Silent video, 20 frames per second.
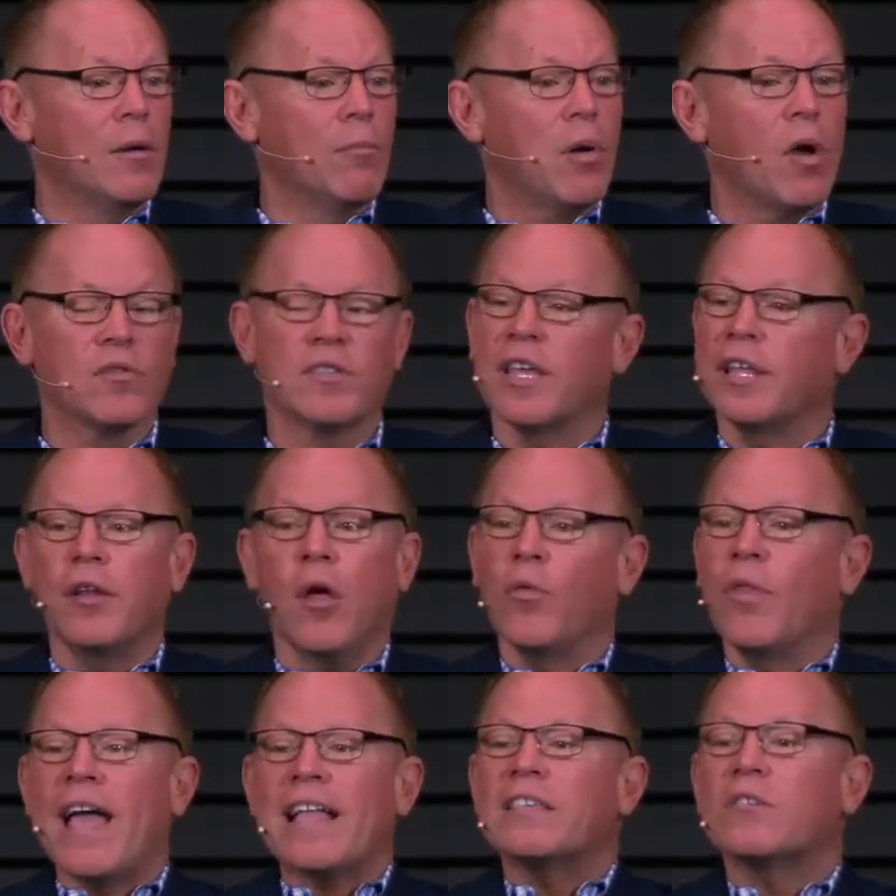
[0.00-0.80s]
Paul's saying,
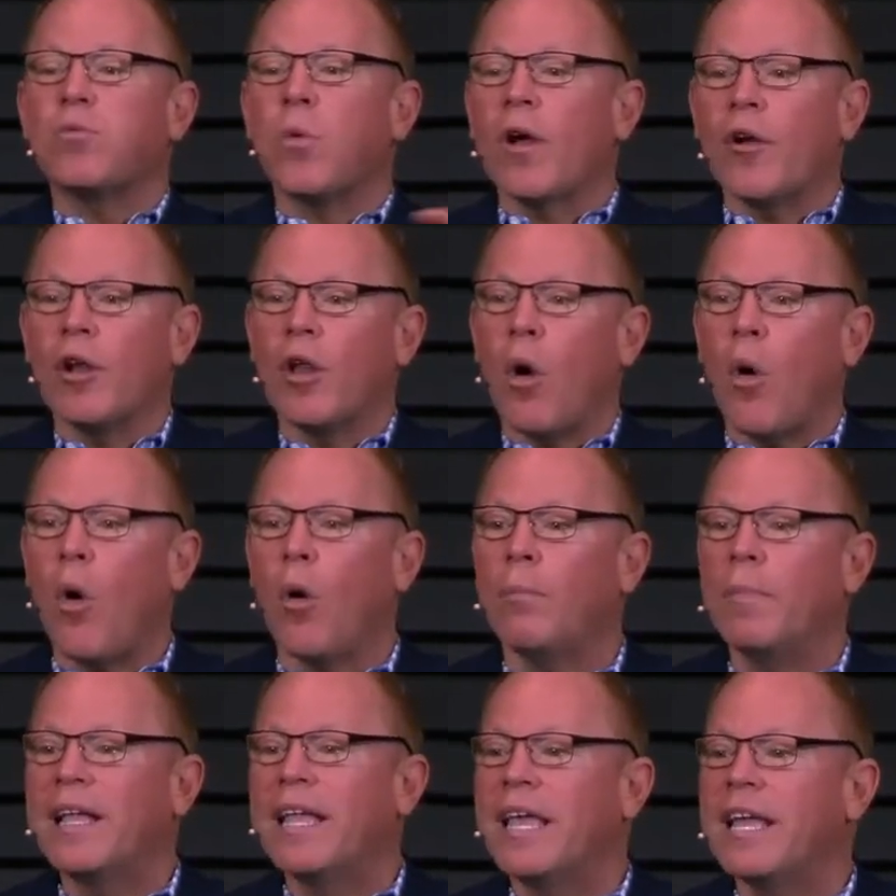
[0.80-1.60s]
no, that's where it
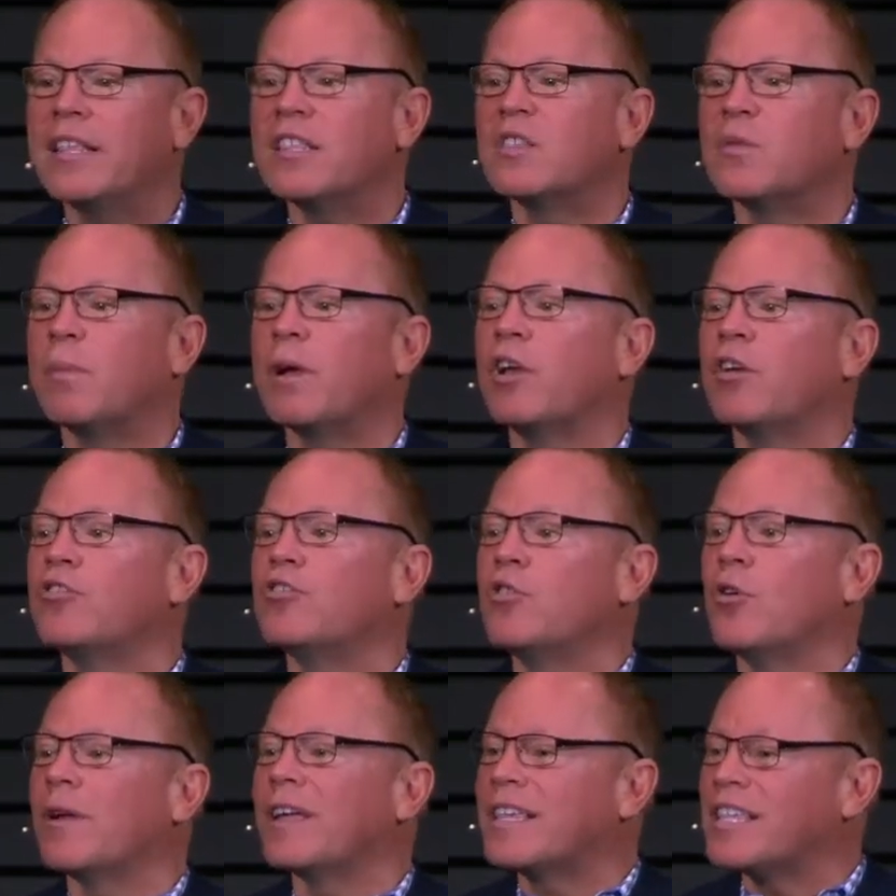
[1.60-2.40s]
all begins
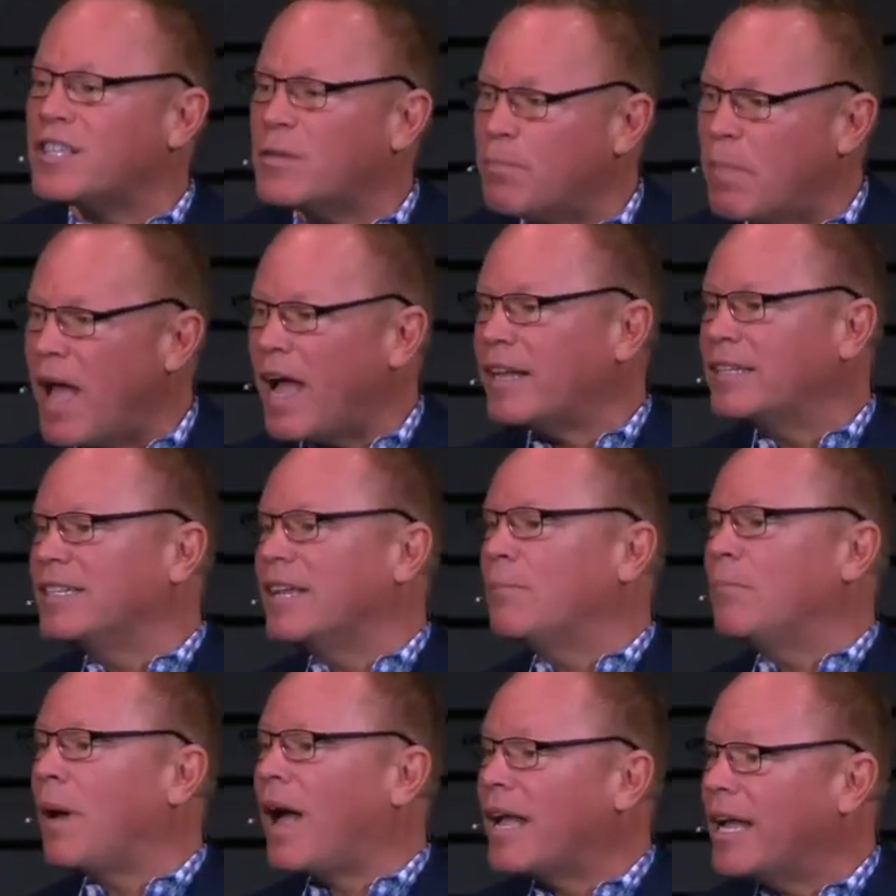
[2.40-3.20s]
because you're
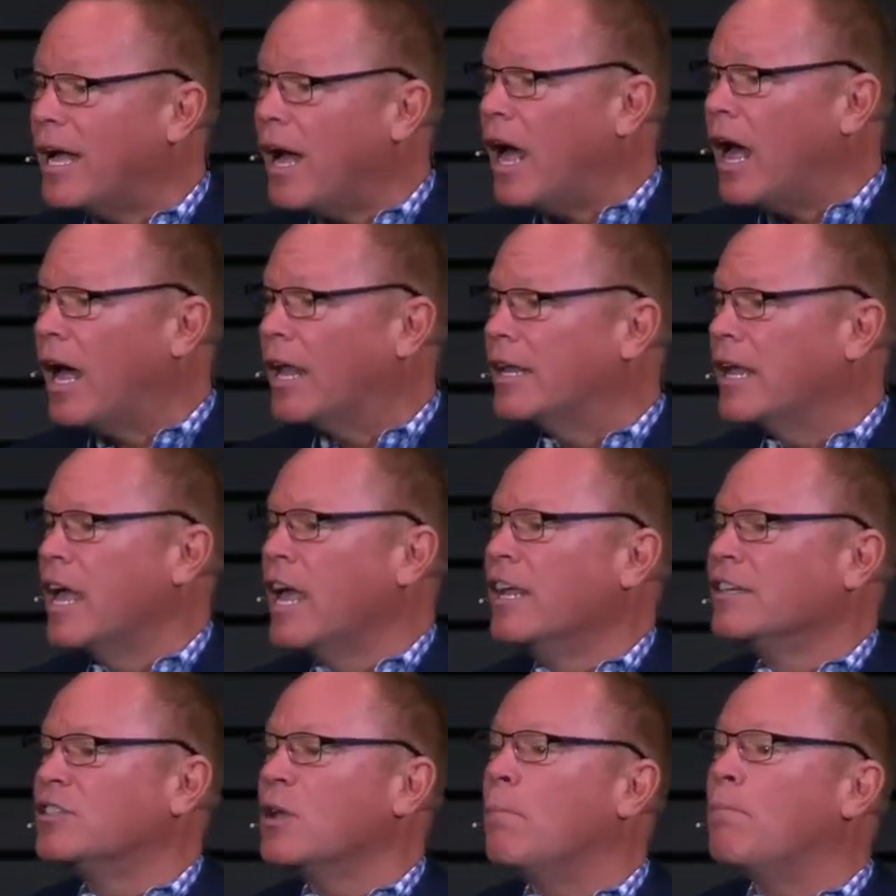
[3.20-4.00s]
expected by
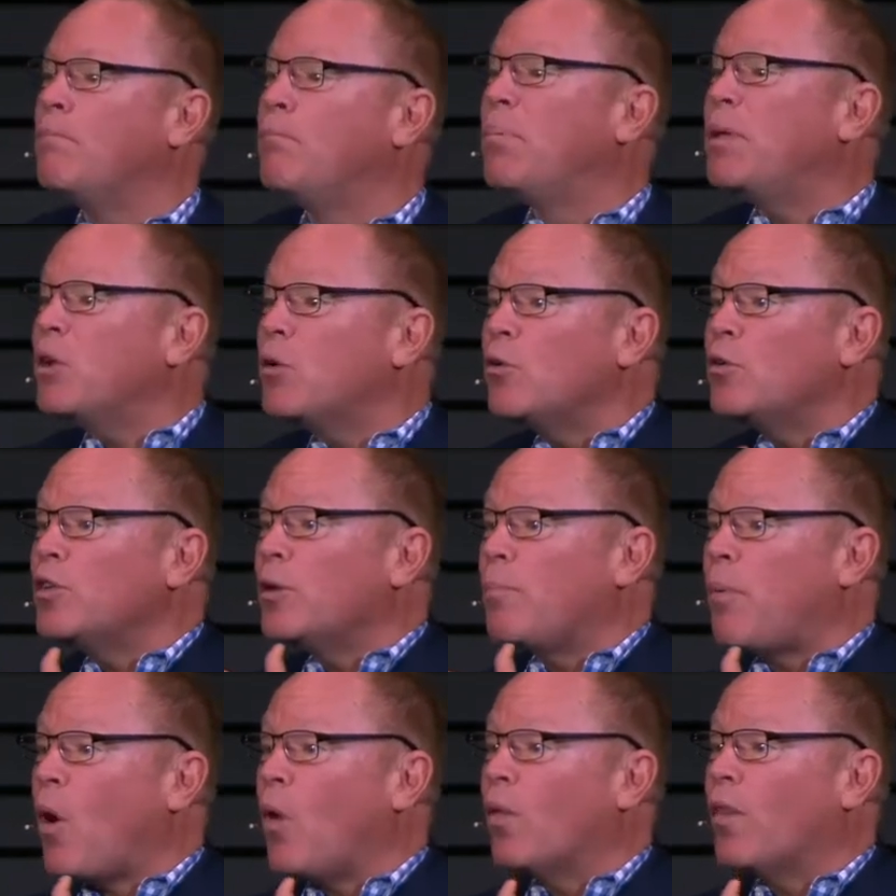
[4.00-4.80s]
God to build
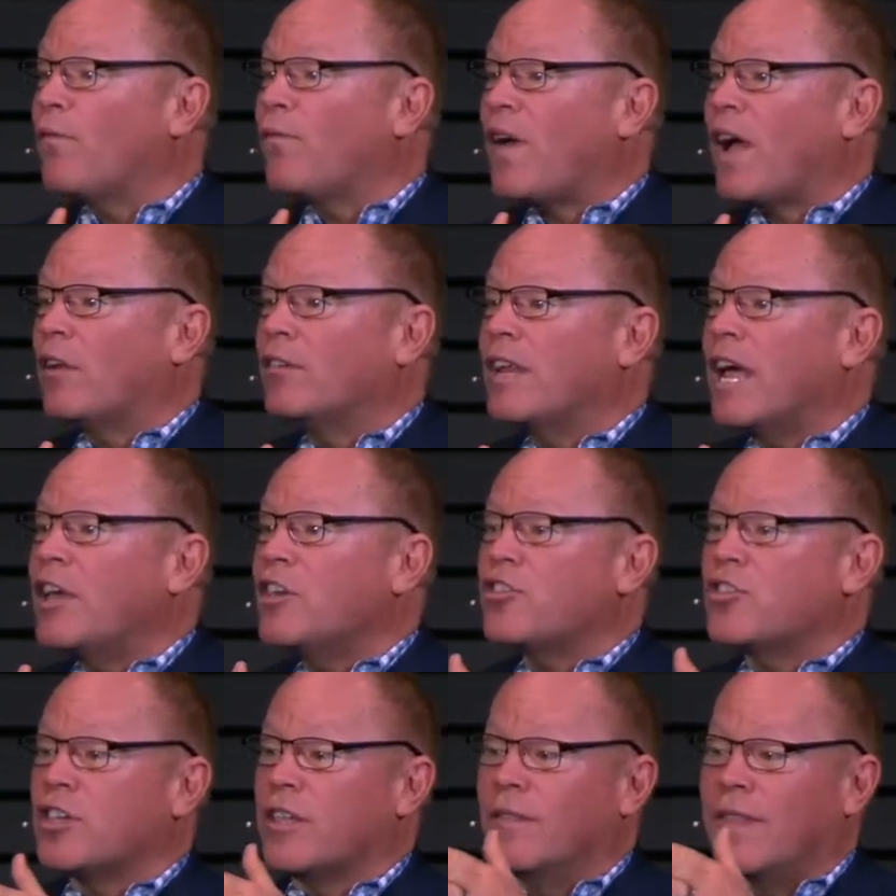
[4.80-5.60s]
upon the
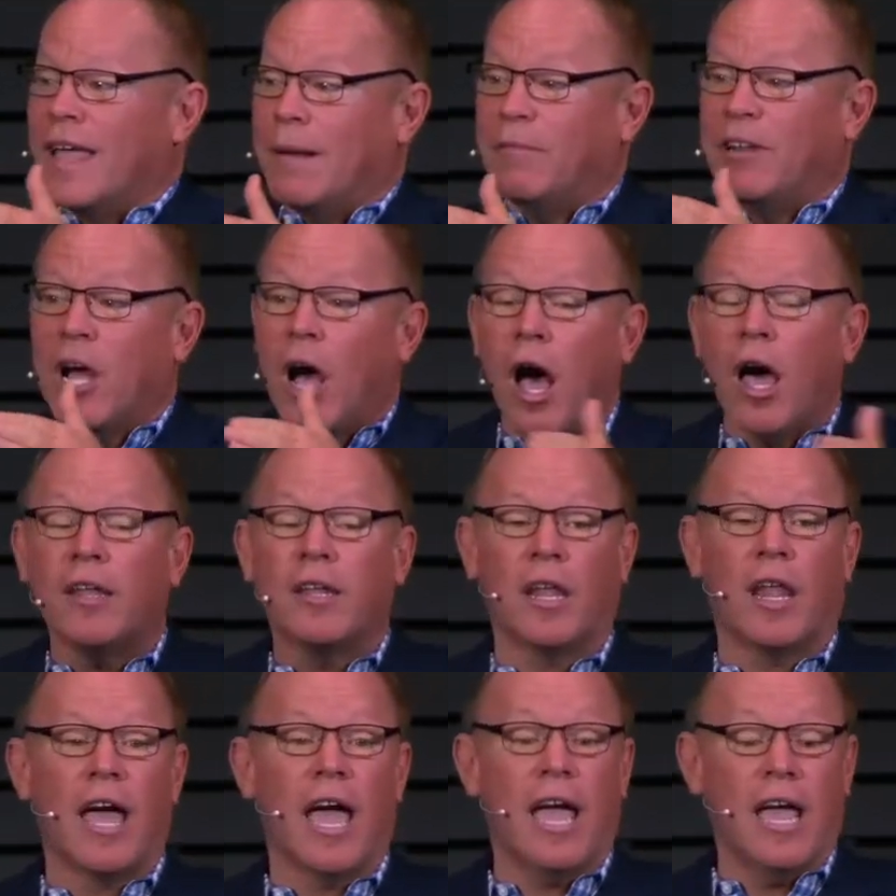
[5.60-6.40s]
foundation that
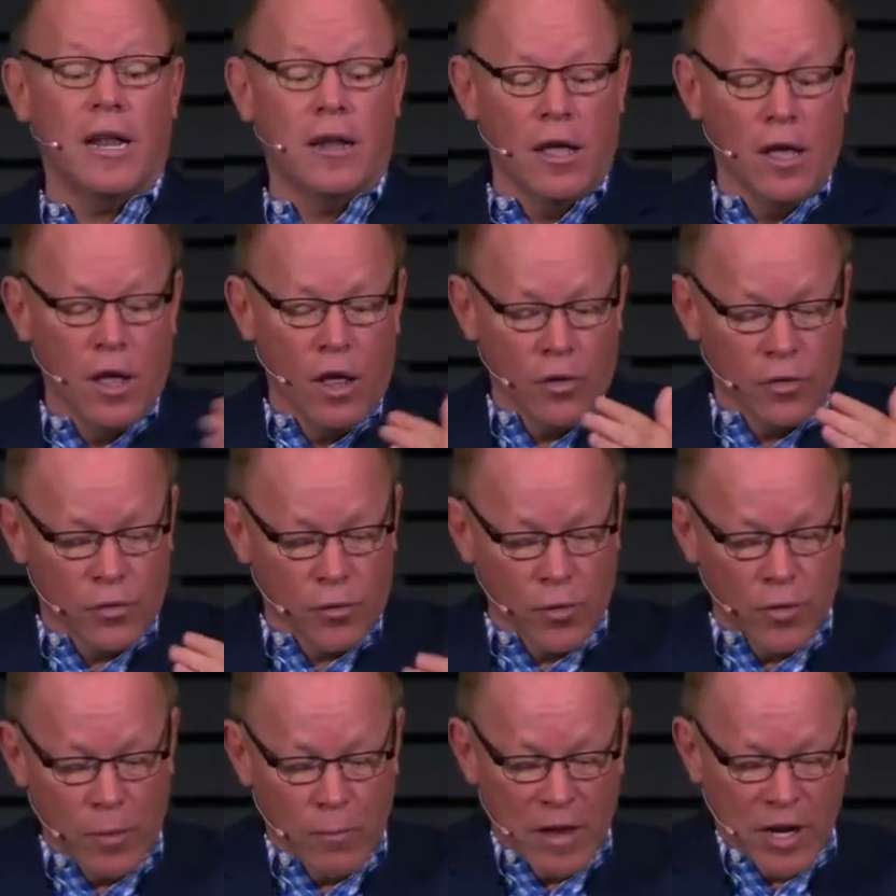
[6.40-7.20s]
God laid
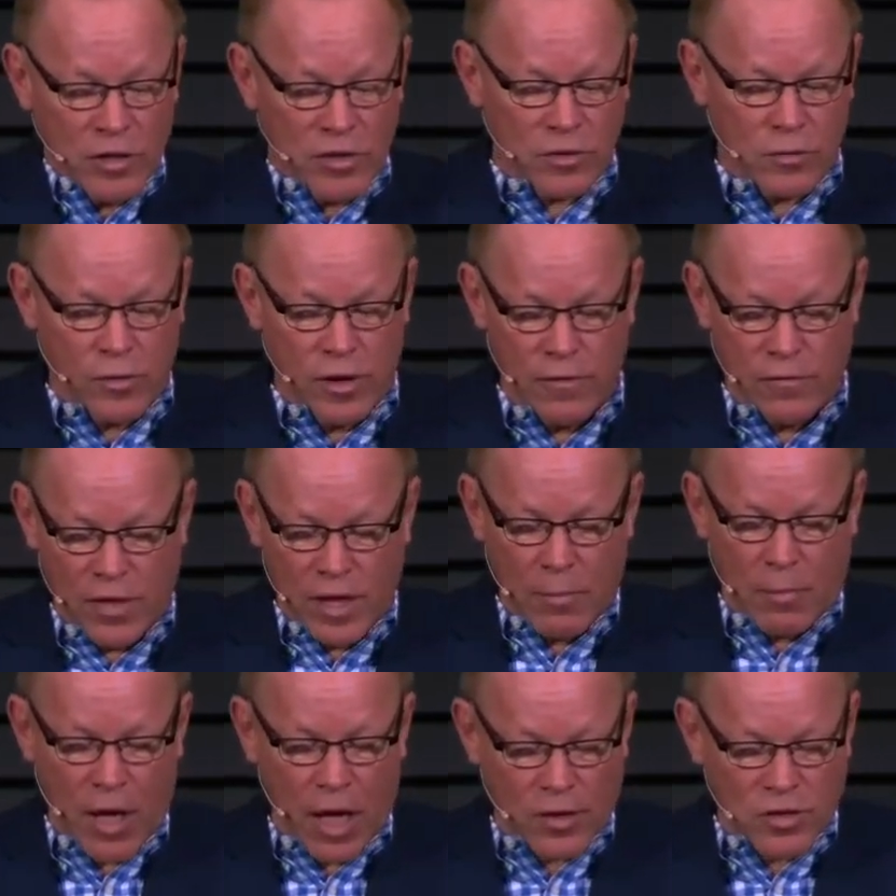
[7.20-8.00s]
through the ministry of
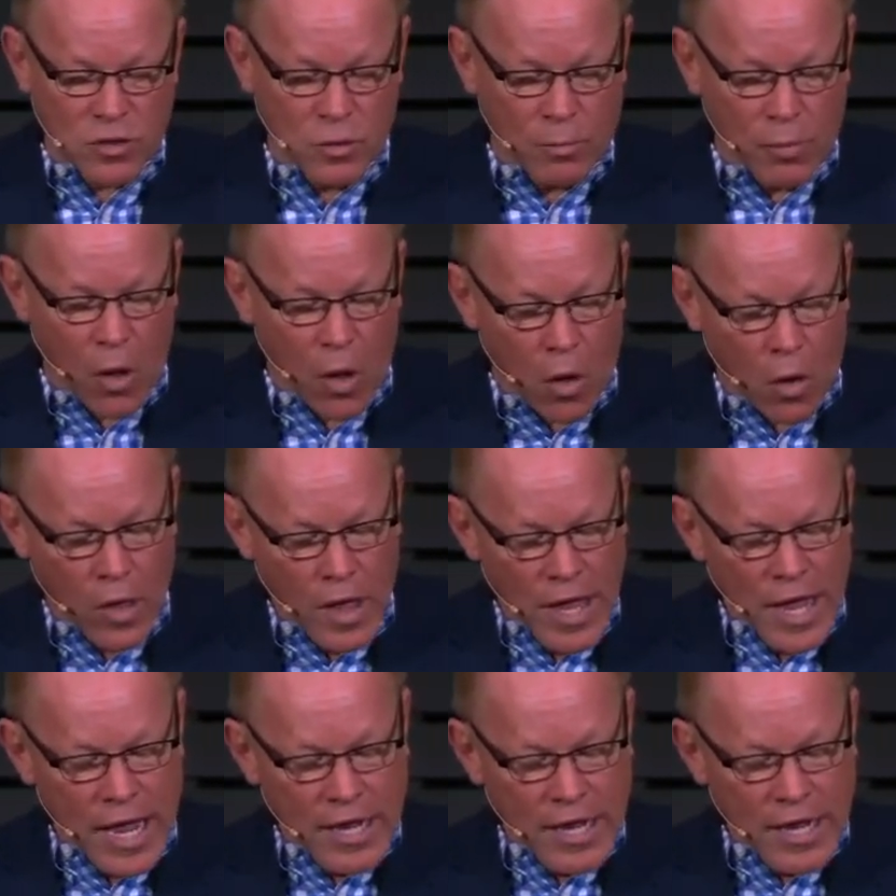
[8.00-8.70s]
the Apostle Paul.